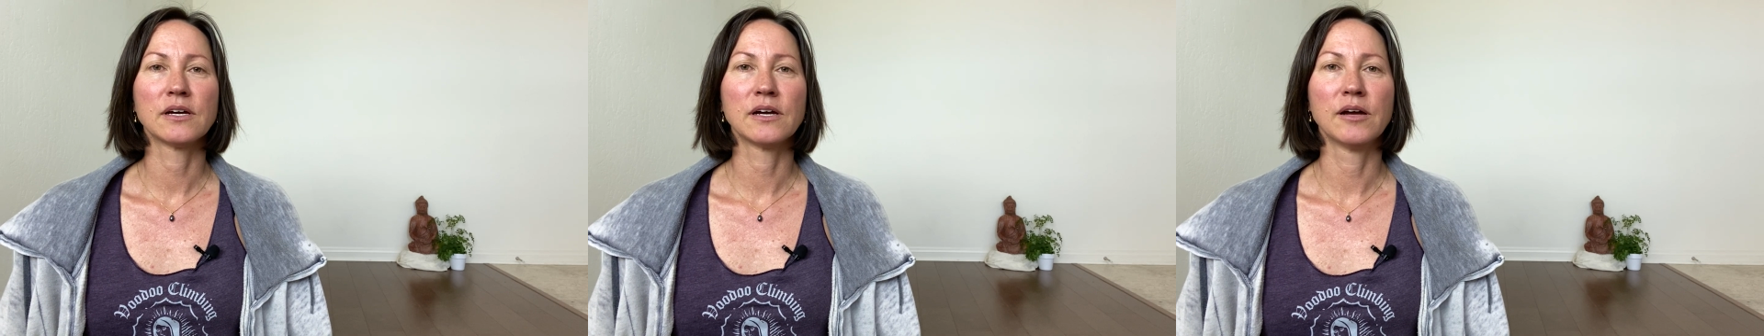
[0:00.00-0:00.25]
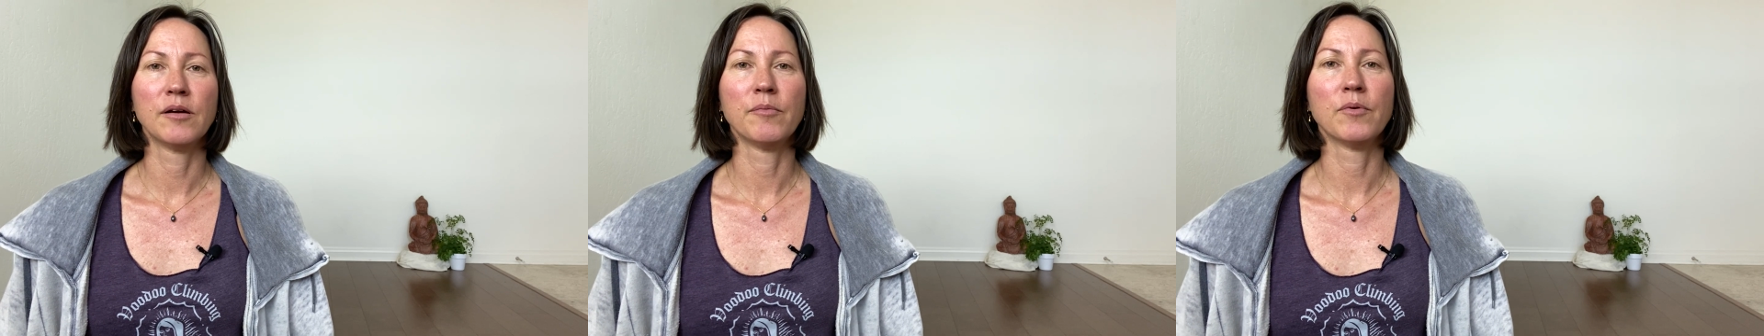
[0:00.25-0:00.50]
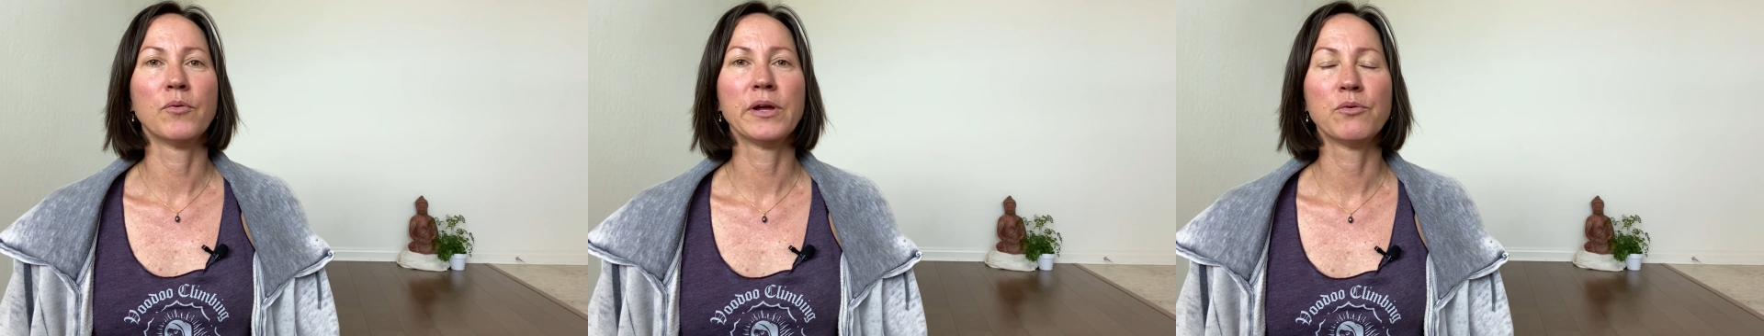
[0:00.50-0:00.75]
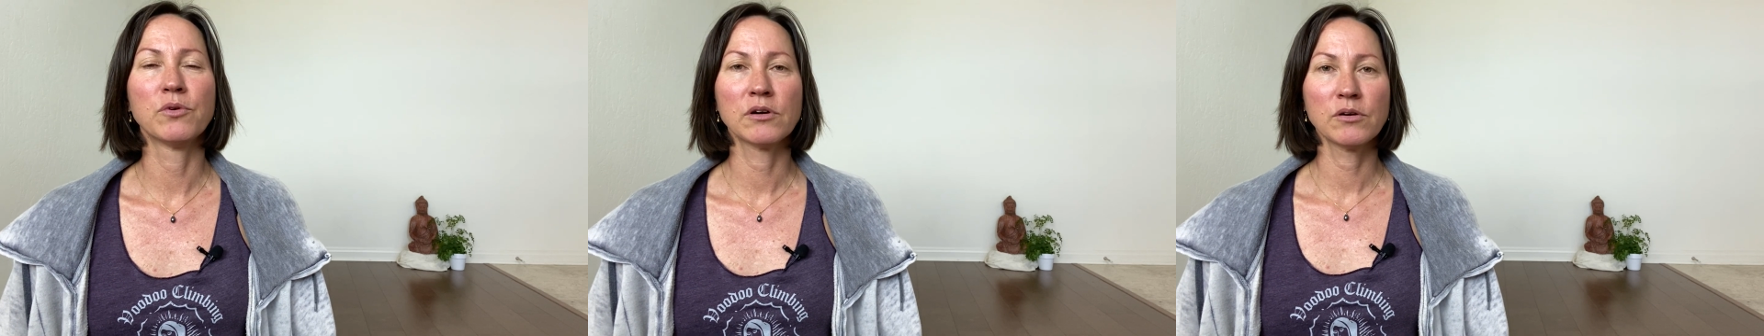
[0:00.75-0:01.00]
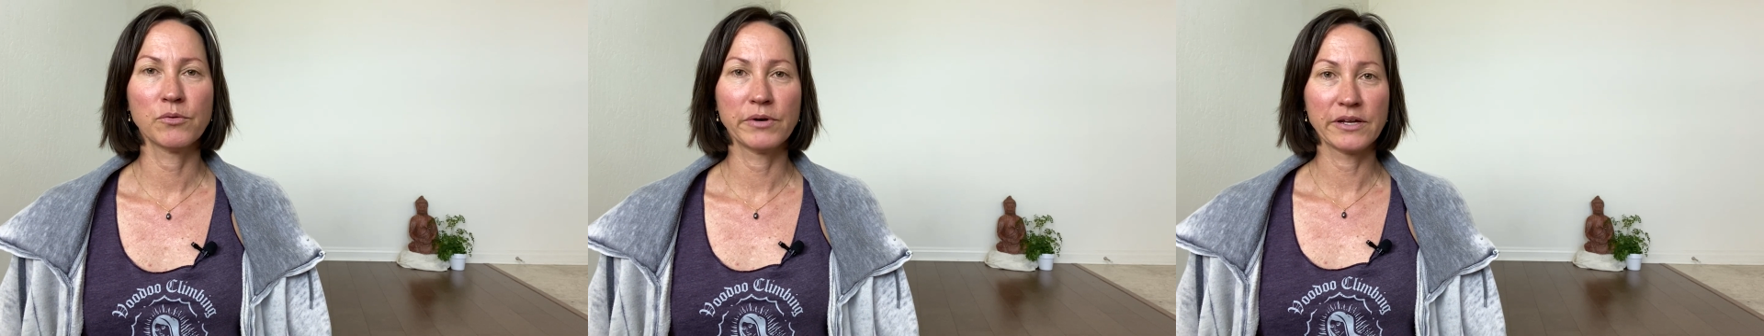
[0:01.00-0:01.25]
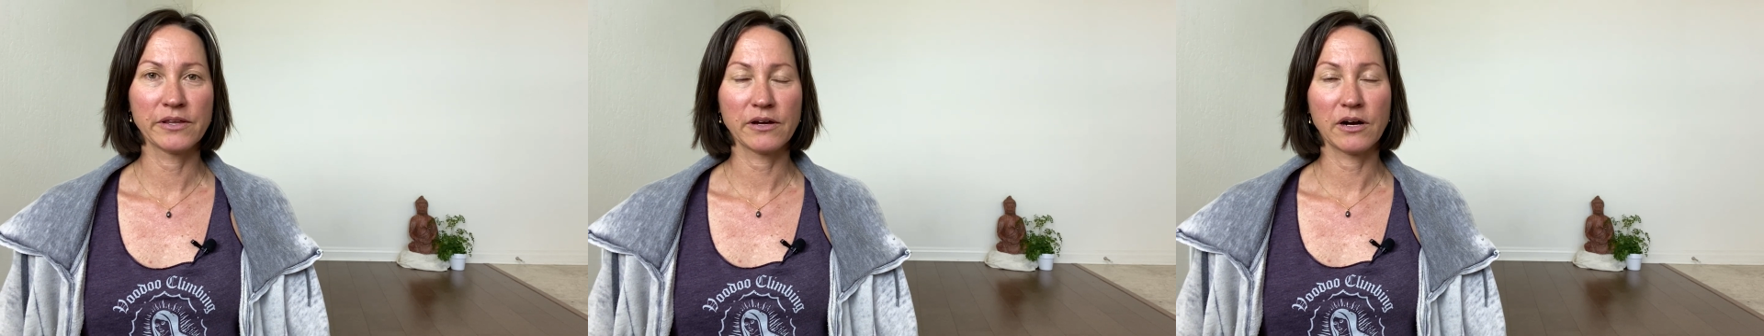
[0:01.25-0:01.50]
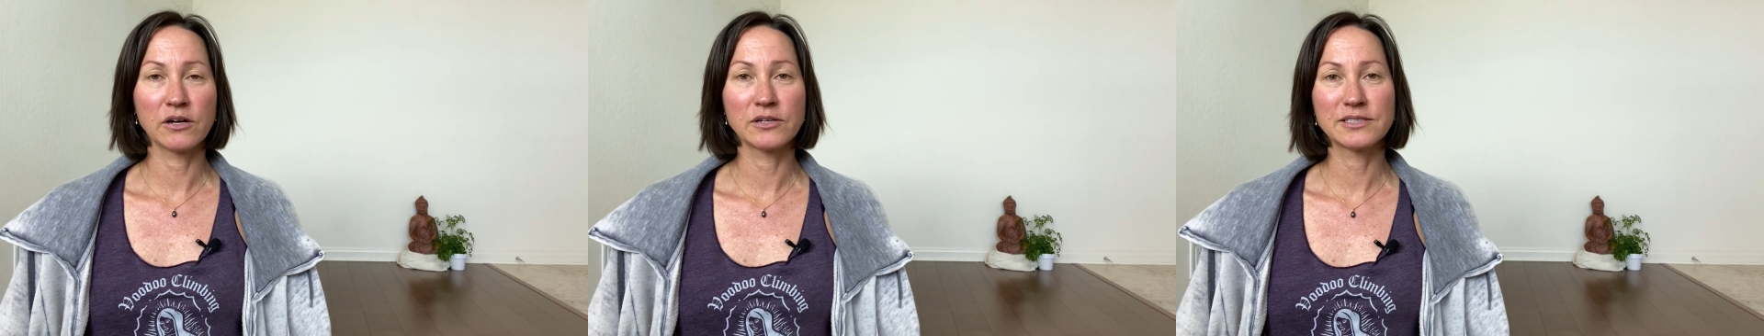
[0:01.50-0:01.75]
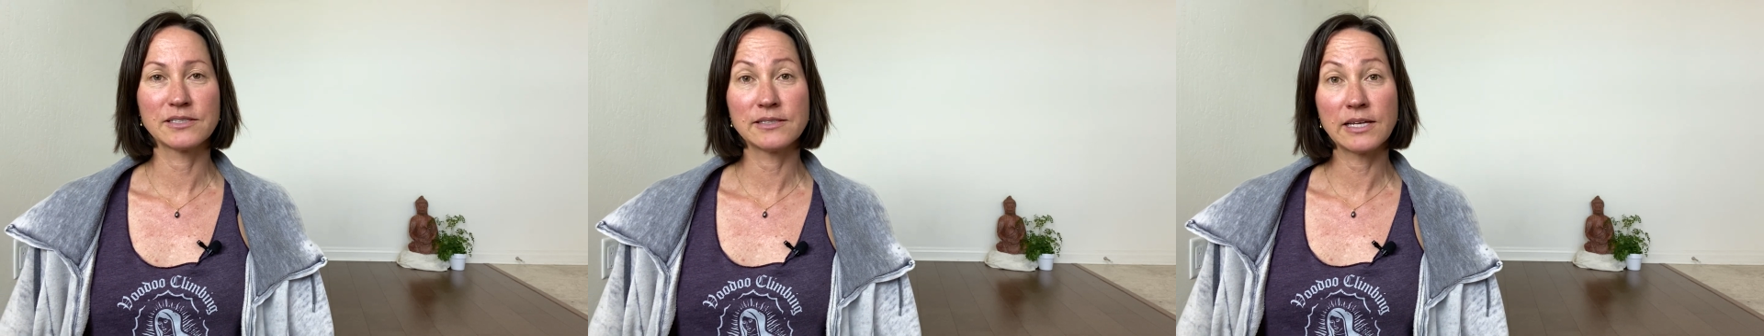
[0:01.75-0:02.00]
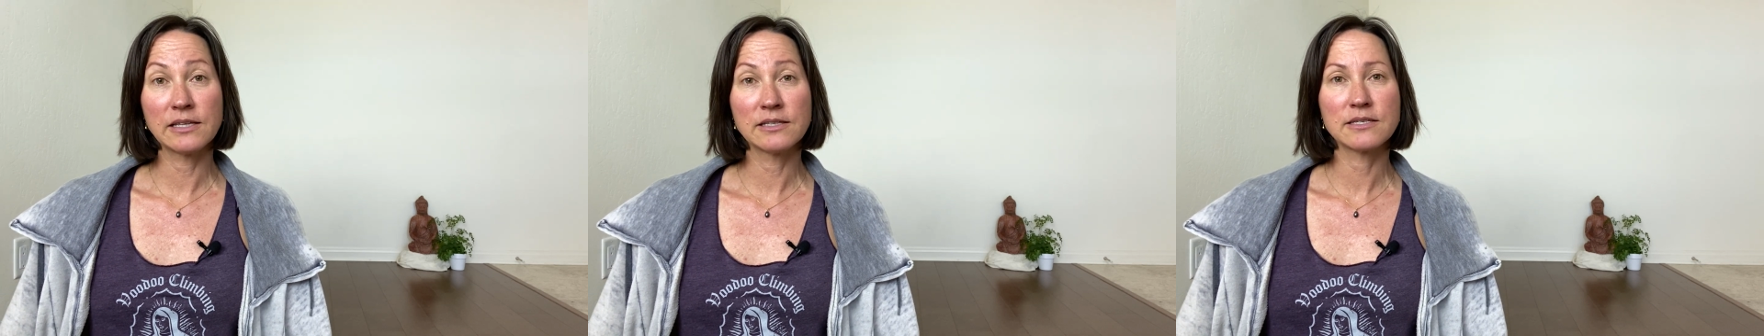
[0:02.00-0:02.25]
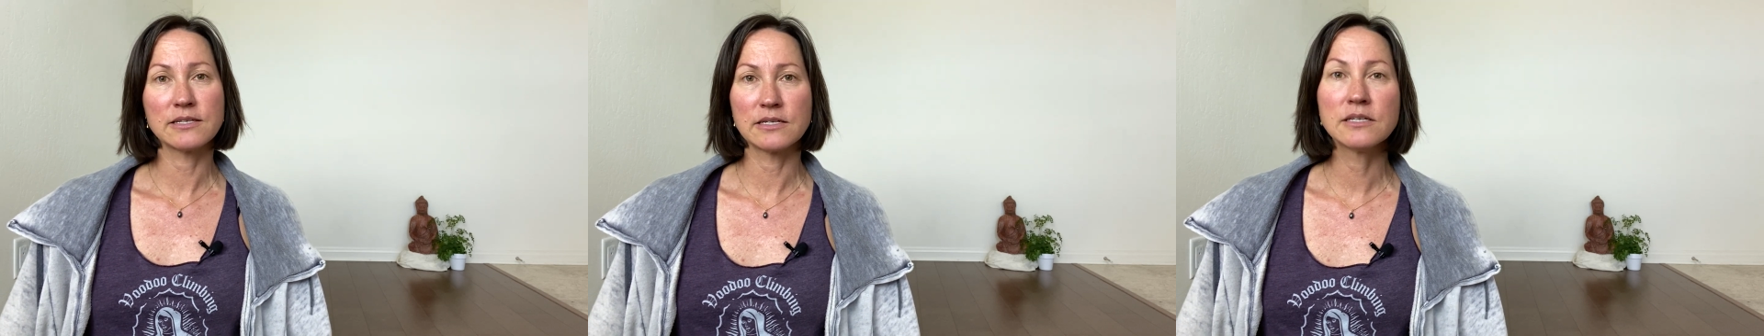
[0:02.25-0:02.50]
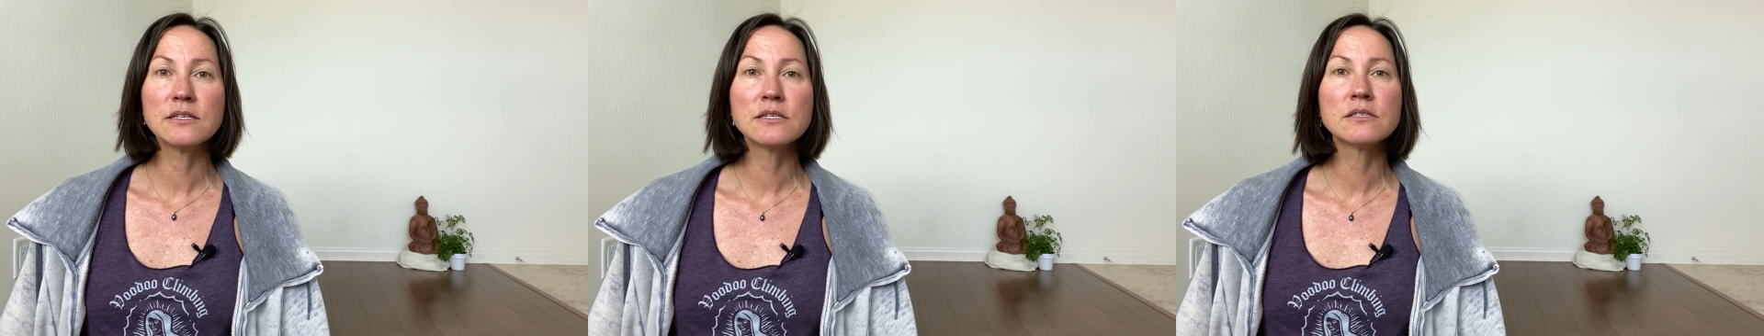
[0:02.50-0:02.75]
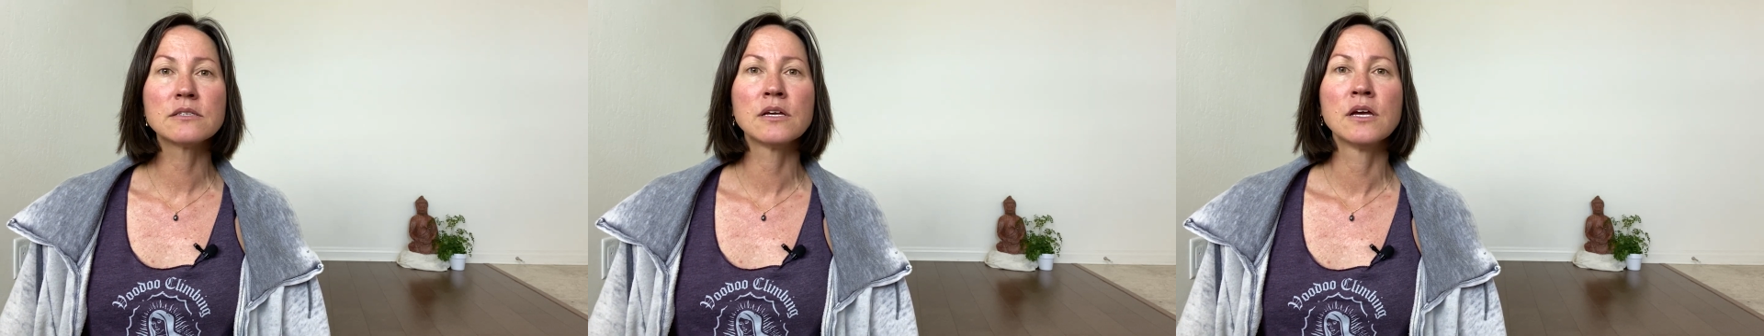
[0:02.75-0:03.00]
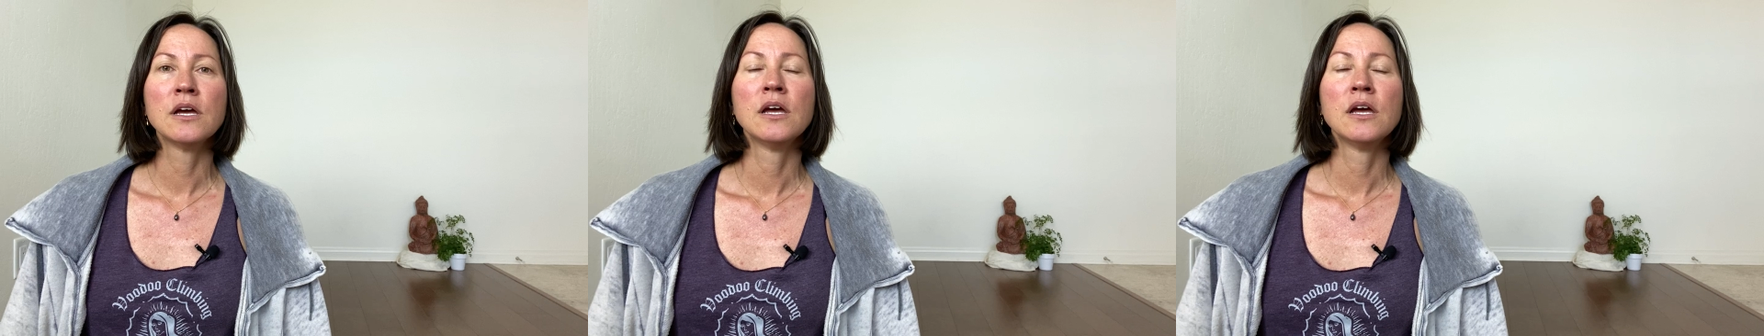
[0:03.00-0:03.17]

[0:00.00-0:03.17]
um, we work with our senses